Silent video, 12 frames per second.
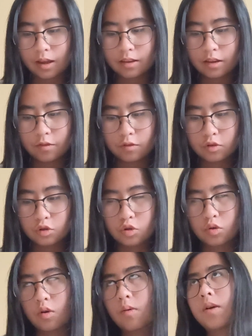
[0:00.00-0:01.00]
And then for
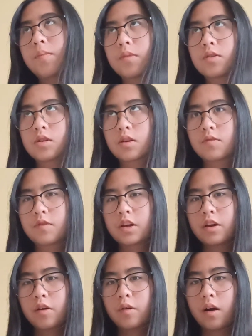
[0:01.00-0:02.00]
drama music
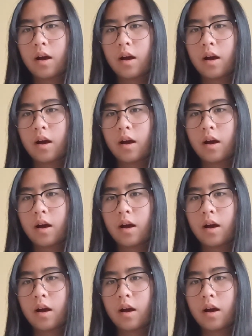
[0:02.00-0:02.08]
video,